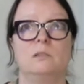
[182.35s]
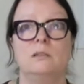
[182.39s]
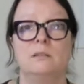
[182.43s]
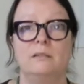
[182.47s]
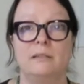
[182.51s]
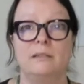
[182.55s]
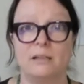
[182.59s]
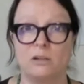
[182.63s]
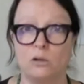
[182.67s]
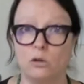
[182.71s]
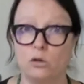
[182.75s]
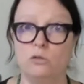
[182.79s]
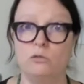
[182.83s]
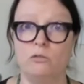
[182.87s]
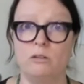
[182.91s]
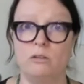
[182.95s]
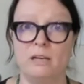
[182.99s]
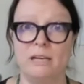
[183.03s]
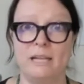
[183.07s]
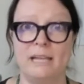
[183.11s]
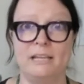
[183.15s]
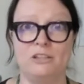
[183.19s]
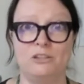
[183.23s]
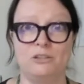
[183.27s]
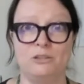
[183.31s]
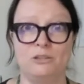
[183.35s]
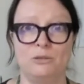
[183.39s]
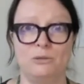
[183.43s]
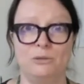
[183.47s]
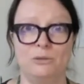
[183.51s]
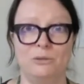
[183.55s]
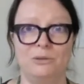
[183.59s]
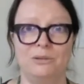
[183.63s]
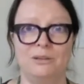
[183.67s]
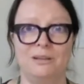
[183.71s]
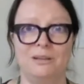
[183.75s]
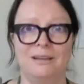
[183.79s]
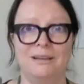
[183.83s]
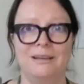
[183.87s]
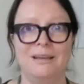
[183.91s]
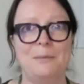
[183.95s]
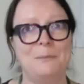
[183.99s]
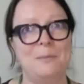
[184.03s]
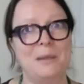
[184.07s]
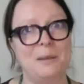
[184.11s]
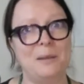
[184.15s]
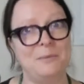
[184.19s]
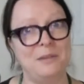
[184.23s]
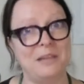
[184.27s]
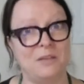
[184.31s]
that could relate to
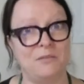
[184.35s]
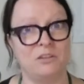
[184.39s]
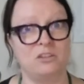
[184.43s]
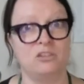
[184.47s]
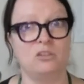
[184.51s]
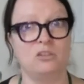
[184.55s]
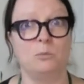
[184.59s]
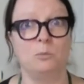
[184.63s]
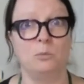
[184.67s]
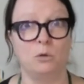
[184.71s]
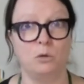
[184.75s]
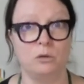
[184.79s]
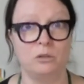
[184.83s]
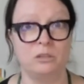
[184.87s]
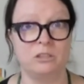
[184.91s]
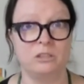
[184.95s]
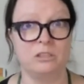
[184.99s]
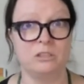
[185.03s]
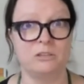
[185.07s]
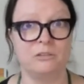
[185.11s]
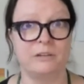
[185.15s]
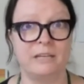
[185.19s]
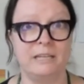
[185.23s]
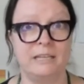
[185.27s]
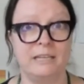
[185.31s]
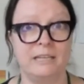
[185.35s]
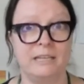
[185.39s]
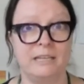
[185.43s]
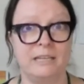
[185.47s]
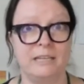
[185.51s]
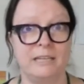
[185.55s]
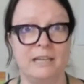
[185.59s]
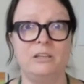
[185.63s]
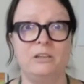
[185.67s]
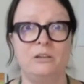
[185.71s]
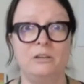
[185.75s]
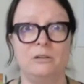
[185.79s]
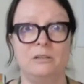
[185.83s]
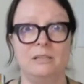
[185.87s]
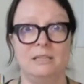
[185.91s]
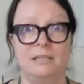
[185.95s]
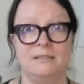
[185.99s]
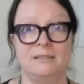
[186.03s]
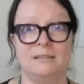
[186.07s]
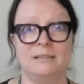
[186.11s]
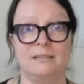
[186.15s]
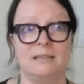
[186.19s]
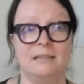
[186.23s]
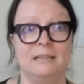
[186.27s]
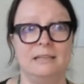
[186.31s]
maybe having some blockages right now that you need
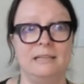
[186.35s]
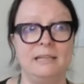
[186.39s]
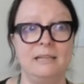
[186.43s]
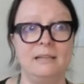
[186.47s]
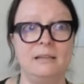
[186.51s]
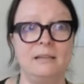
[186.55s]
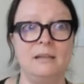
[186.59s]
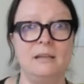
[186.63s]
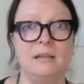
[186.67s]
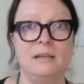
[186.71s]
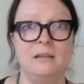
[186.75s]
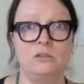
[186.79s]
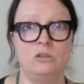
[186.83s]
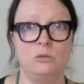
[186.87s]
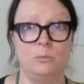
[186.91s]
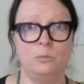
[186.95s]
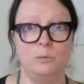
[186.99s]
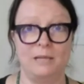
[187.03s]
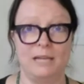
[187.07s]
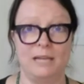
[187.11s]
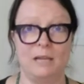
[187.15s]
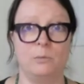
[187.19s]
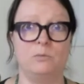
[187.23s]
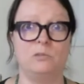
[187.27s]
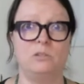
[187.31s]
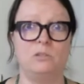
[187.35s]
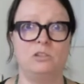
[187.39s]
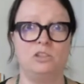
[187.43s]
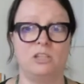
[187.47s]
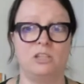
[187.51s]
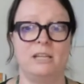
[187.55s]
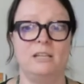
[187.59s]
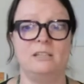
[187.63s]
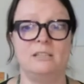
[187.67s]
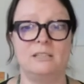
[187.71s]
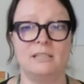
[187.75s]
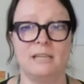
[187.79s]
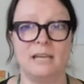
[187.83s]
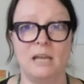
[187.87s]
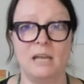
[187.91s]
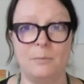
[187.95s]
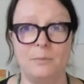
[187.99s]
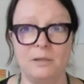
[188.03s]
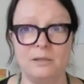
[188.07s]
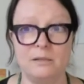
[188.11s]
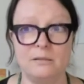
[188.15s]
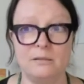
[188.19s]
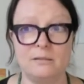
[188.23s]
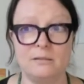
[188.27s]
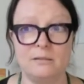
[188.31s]
to clear to be able to change the
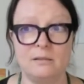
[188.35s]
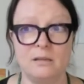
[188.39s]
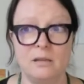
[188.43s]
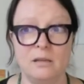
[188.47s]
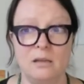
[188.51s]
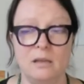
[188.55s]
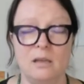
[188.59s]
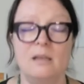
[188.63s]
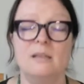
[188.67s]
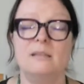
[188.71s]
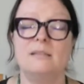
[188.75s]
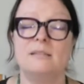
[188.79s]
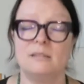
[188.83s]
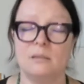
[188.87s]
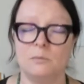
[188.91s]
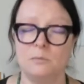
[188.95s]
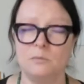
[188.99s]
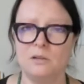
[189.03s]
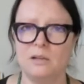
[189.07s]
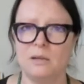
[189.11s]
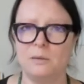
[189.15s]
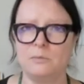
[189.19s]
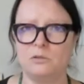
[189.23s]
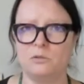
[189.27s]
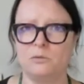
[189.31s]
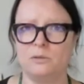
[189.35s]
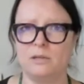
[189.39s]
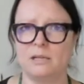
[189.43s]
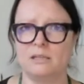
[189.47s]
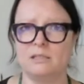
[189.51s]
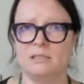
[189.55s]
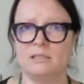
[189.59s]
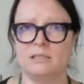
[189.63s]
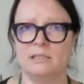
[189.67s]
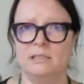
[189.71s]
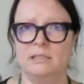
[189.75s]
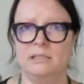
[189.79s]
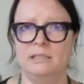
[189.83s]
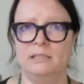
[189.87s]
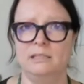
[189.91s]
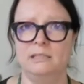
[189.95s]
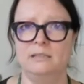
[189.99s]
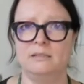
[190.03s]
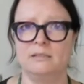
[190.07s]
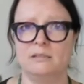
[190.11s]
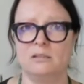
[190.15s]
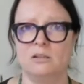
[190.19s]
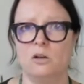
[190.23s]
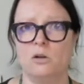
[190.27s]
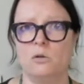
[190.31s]
habits. Sometimes we actually need
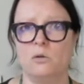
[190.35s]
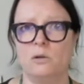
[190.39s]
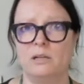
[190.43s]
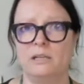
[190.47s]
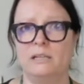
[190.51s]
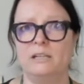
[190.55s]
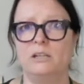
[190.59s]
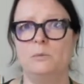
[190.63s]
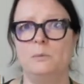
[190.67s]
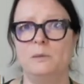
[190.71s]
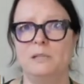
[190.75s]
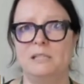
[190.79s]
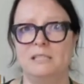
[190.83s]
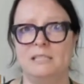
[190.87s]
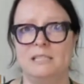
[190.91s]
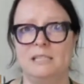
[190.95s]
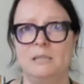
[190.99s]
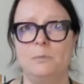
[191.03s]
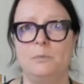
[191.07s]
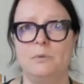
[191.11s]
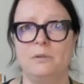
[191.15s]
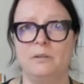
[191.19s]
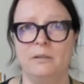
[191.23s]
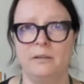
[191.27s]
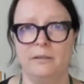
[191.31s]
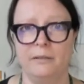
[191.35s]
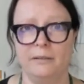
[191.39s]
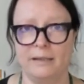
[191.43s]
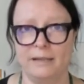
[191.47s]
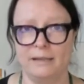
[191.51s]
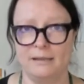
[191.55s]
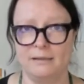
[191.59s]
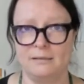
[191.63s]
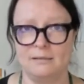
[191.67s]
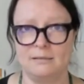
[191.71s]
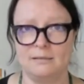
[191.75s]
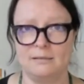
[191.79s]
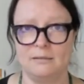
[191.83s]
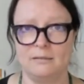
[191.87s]
to go a little bit deeper than that.